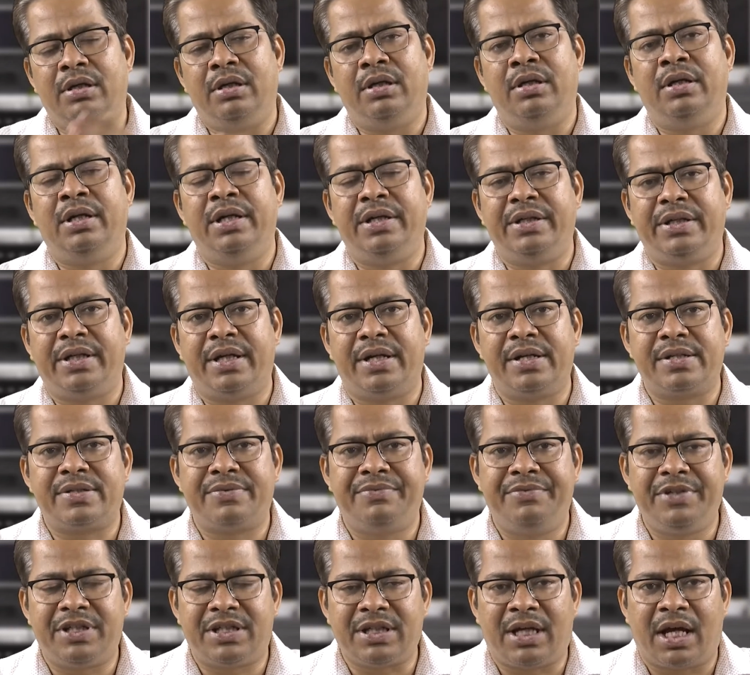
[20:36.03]
linters
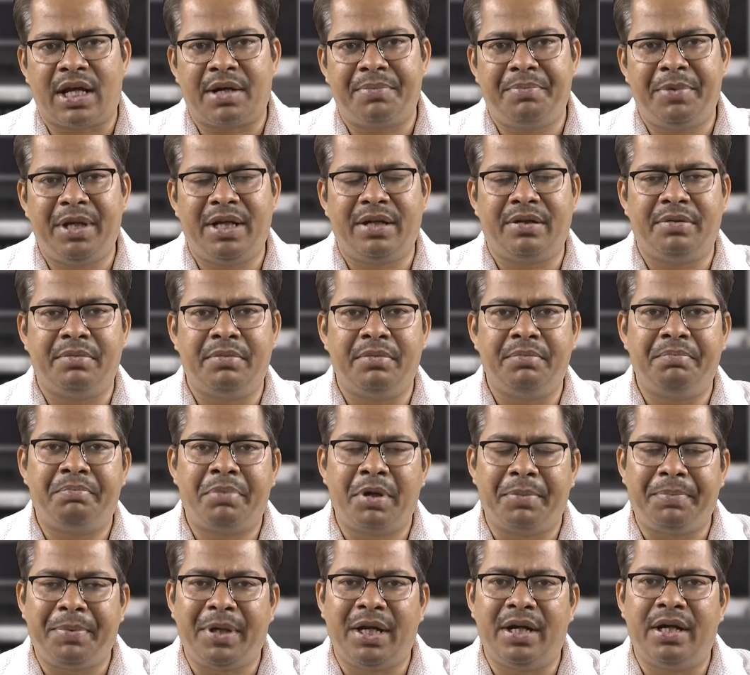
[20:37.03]
which are being
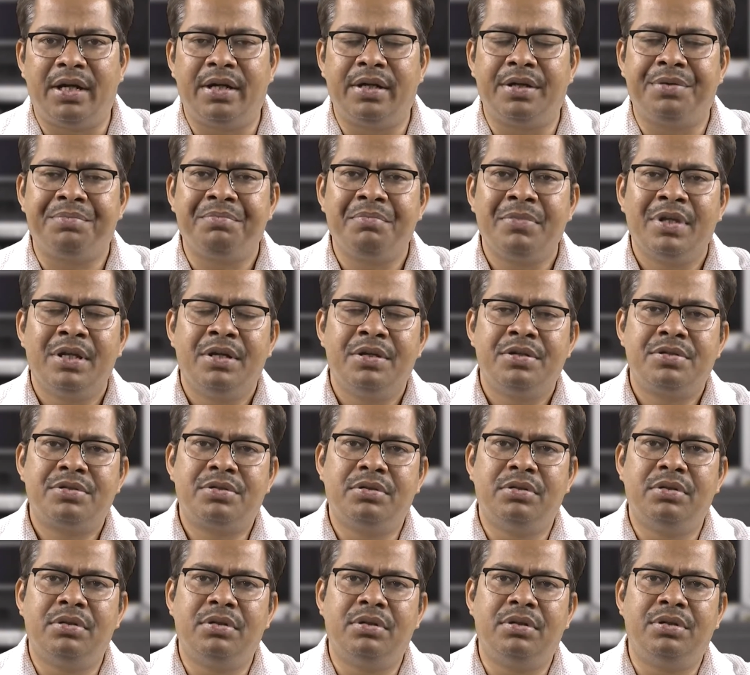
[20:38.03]
prepared,
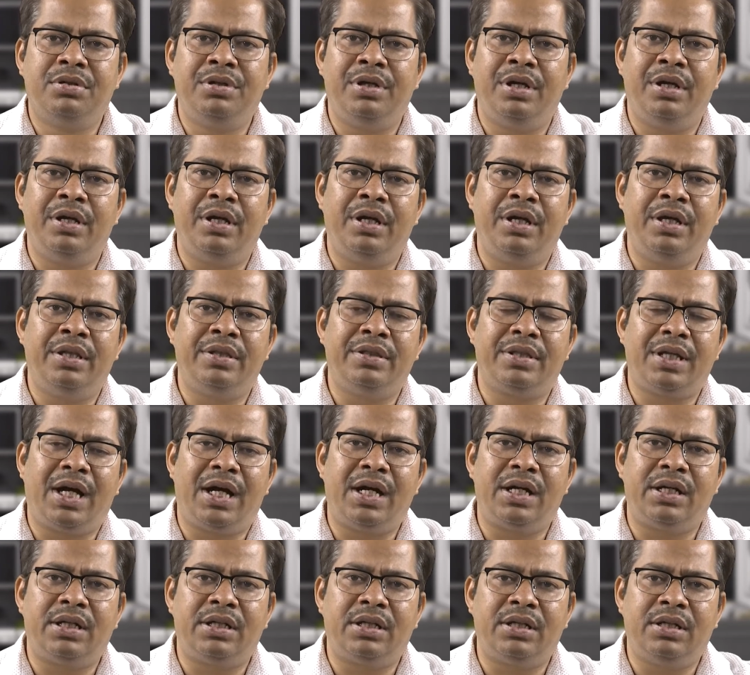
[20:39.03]
so in
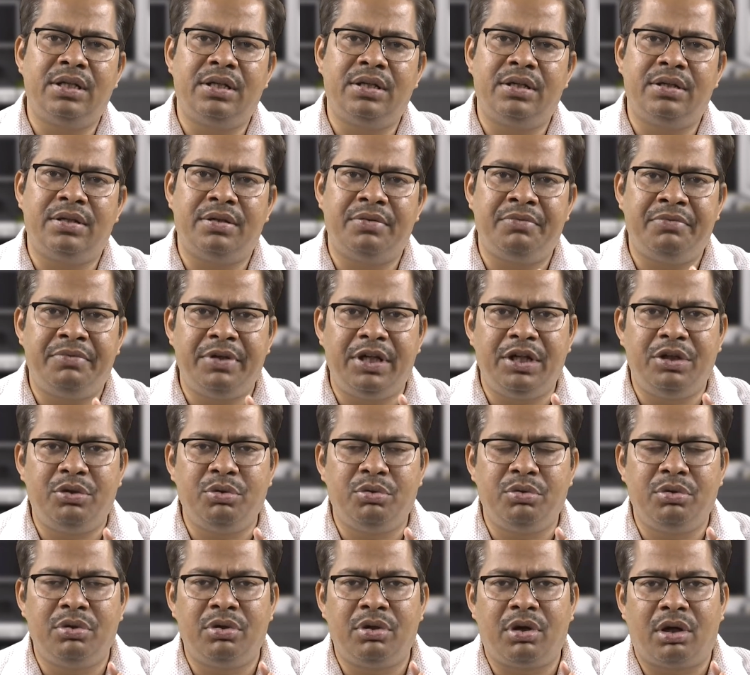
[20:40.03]
that uh, we
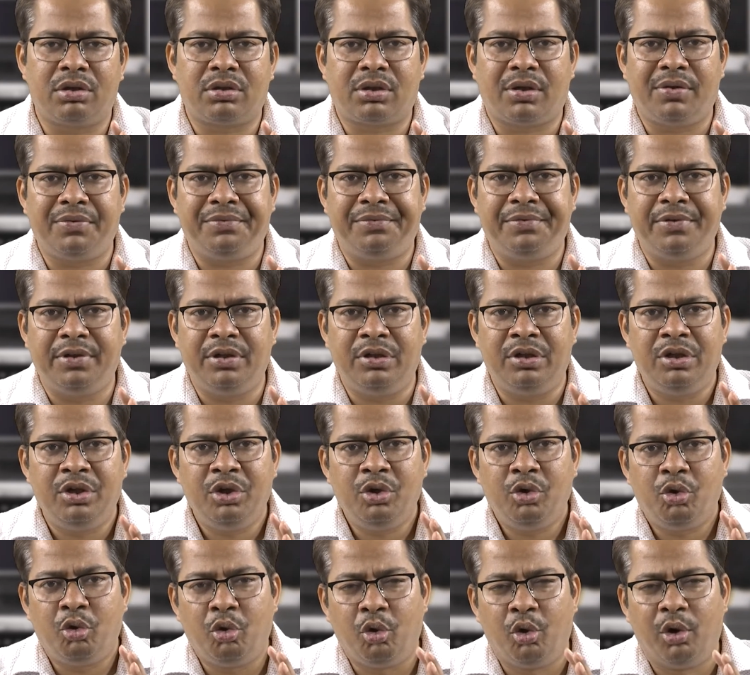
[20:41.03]
do lot of uh,
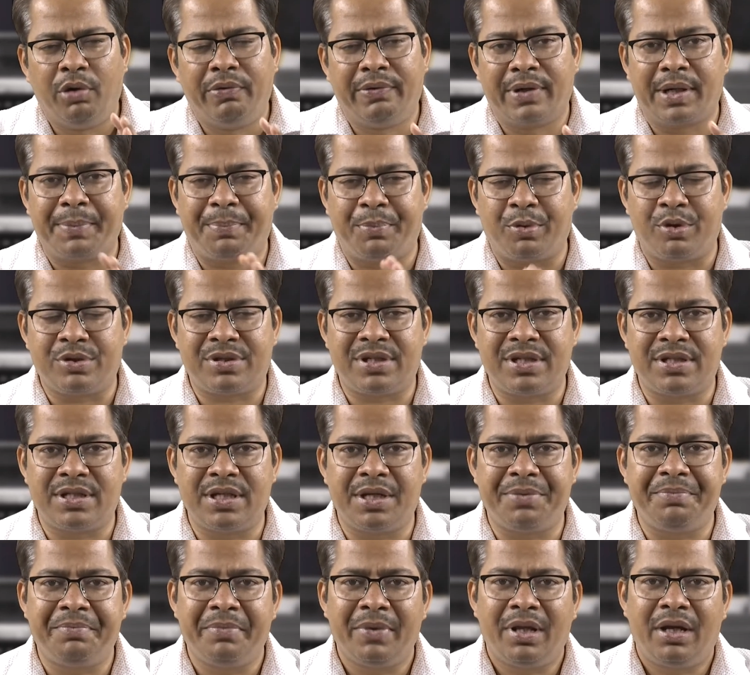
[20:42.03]
over
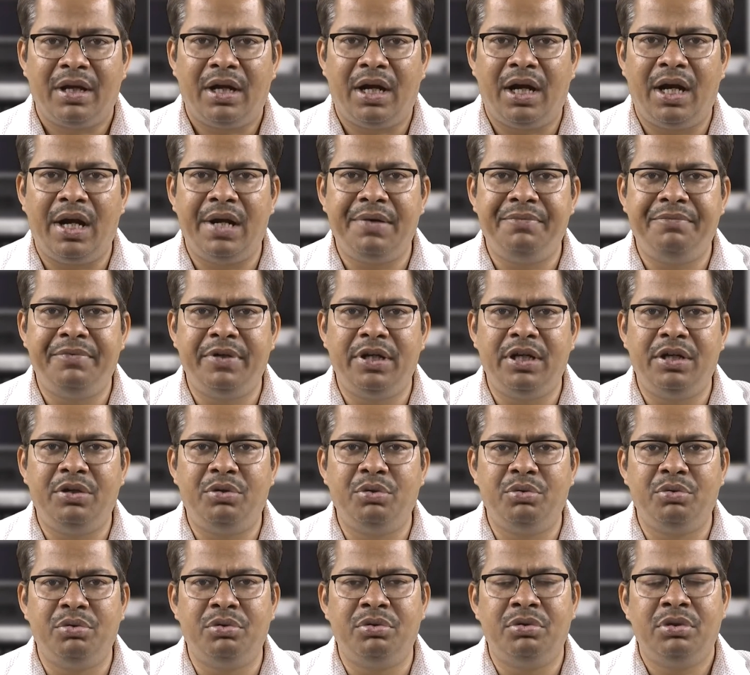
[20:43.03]
processing and we
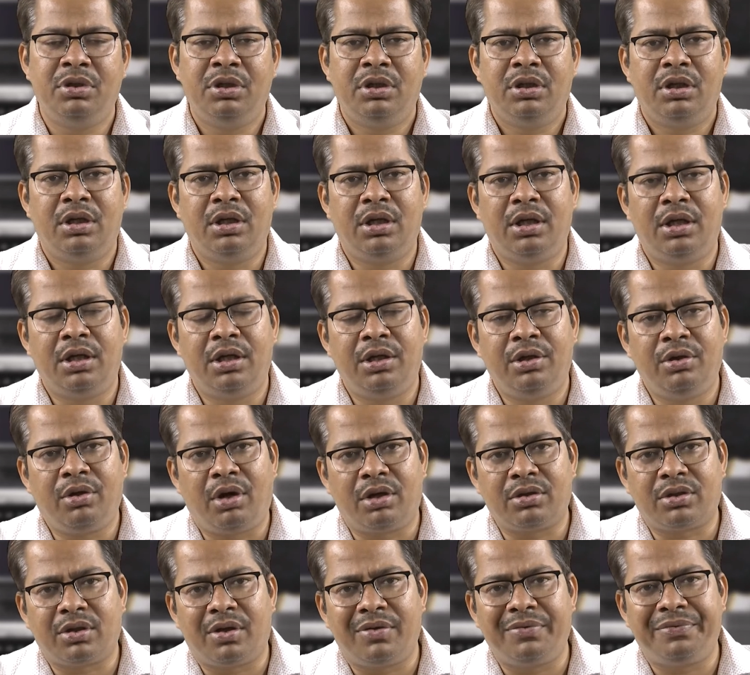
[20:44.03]
do a
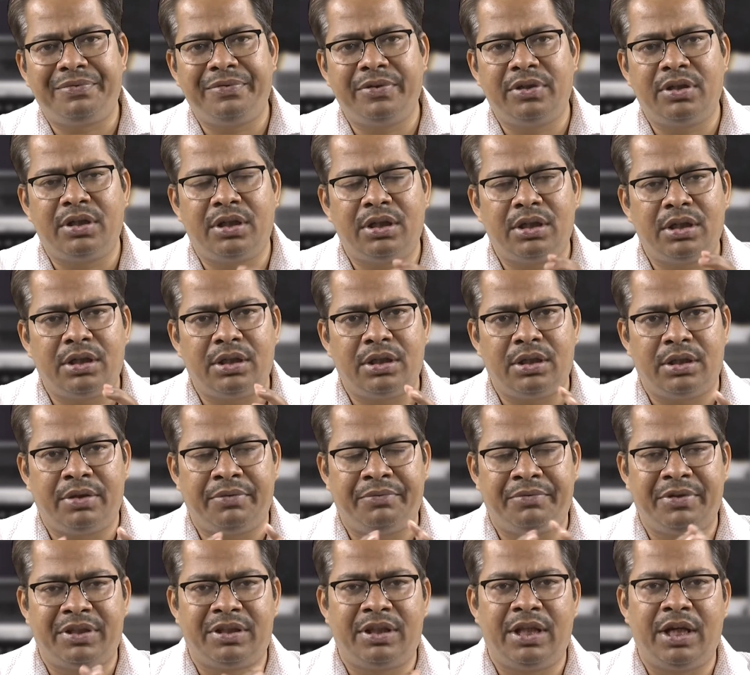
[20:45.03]
lot of uh,
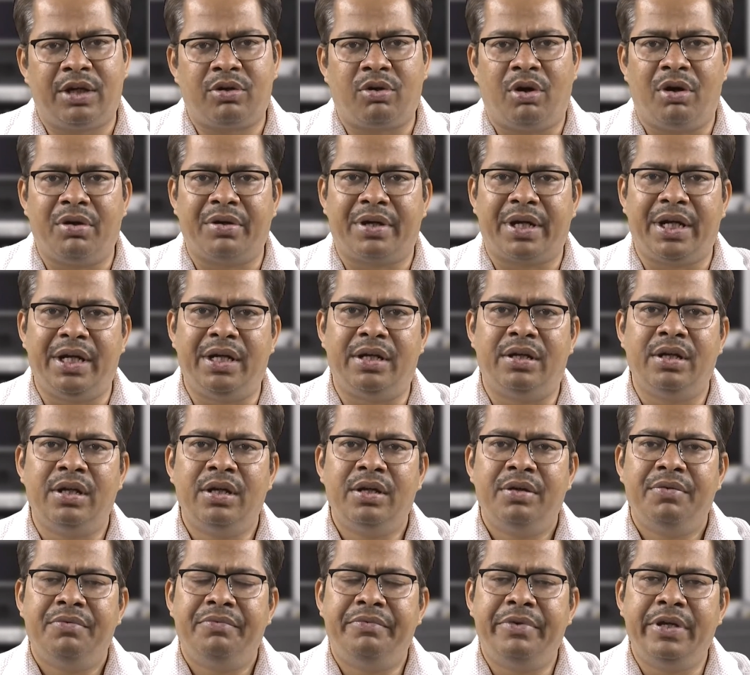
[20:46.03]
with the concrete
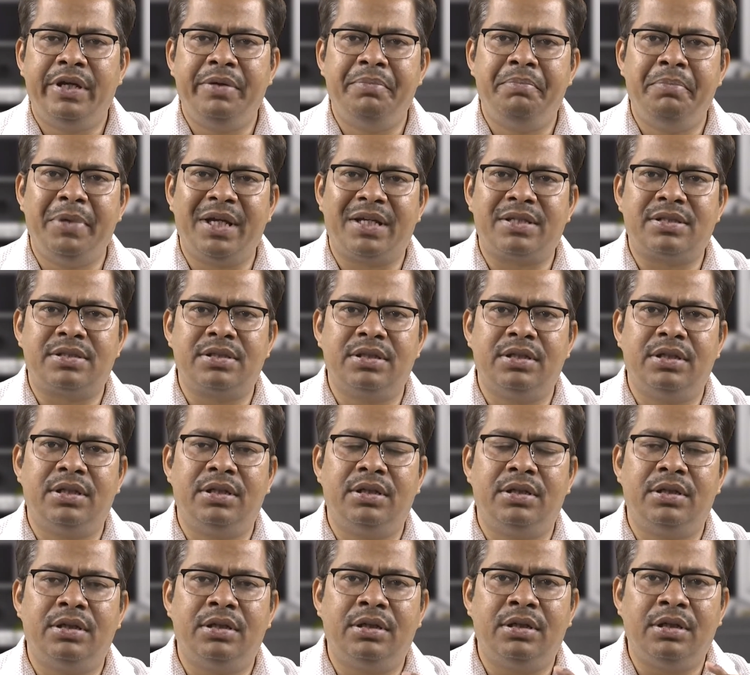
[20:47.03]
we mix
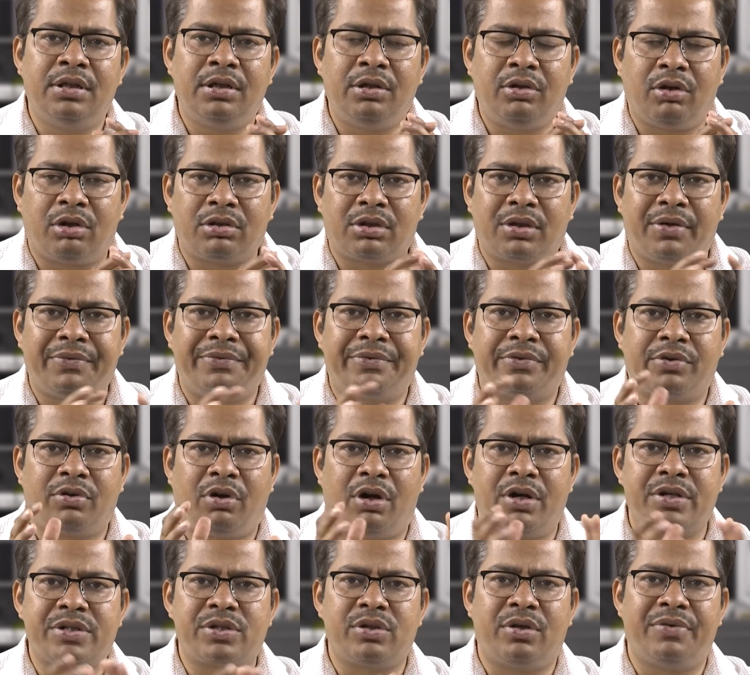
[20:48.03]
uh, a lot of
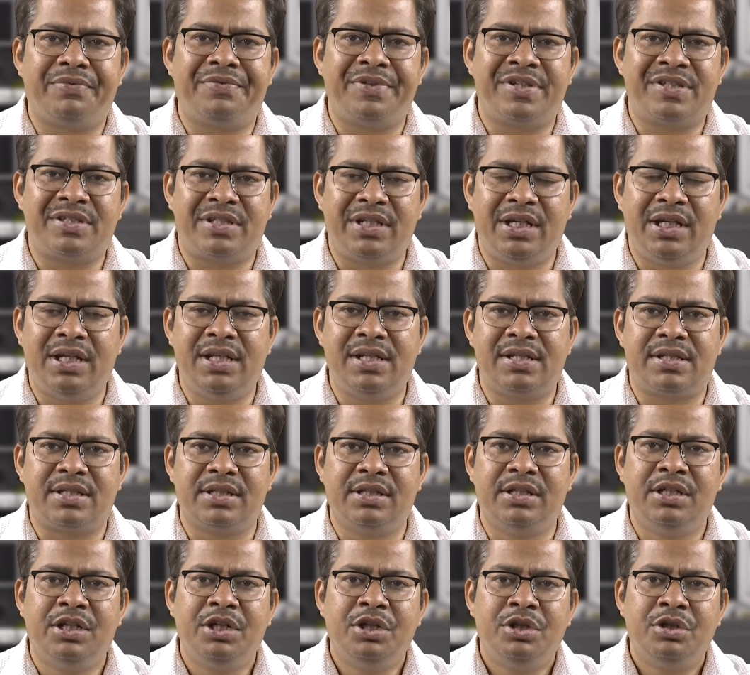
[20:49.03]
rods of steels
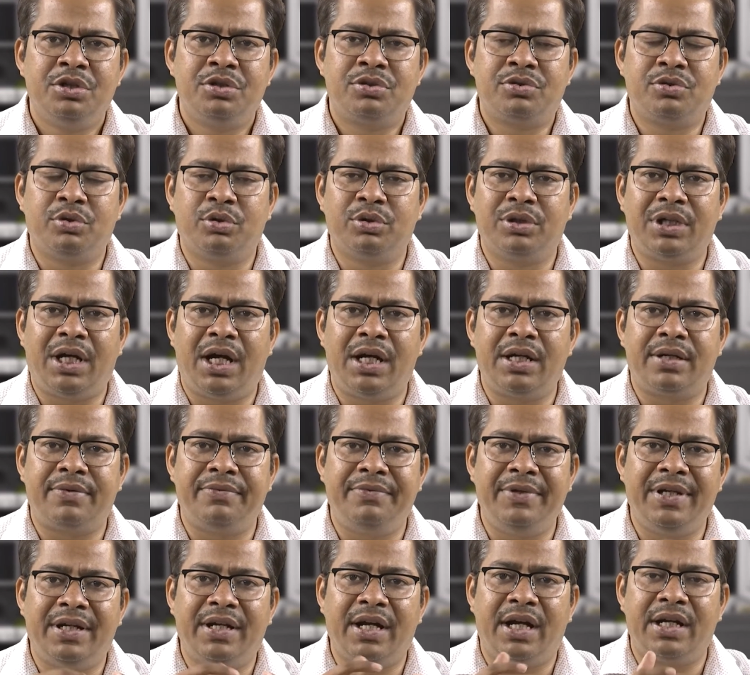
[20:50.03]
uh, so that
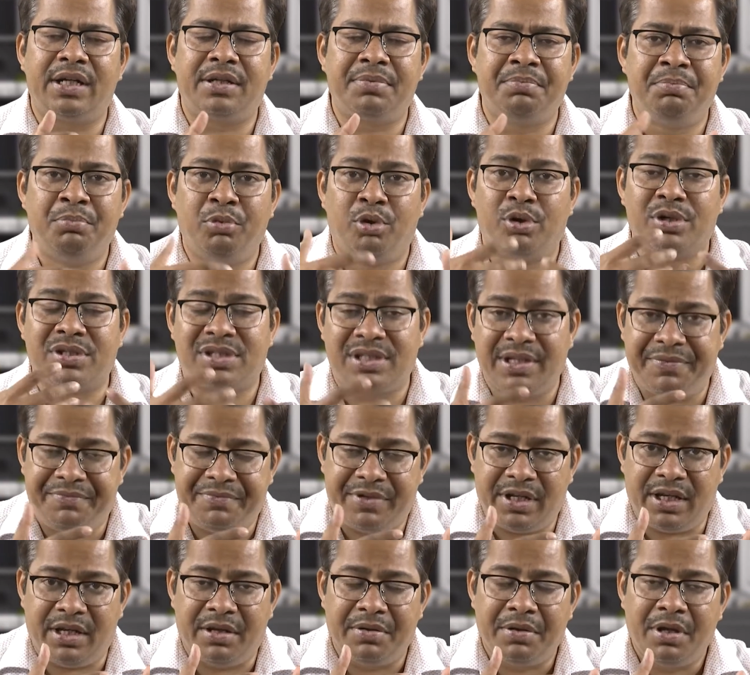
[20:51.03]
we get more
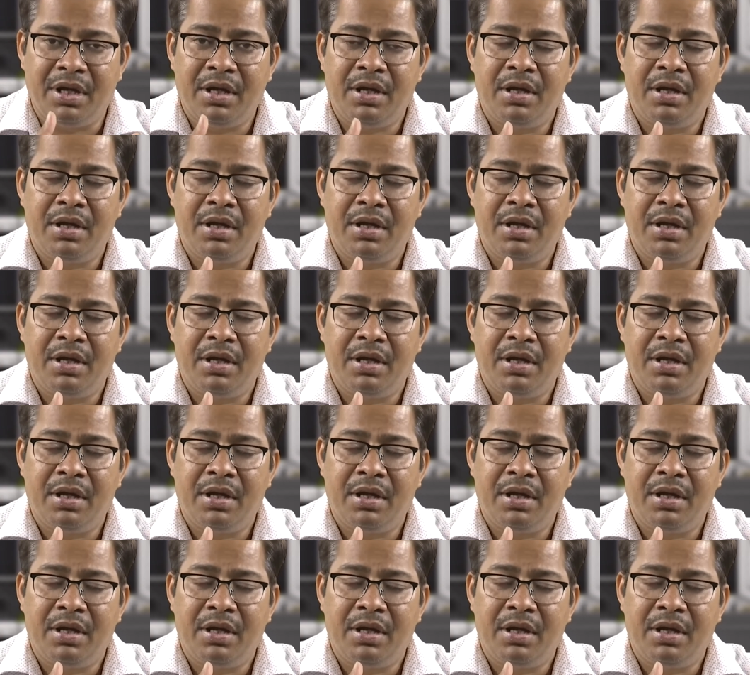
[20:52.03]
safety.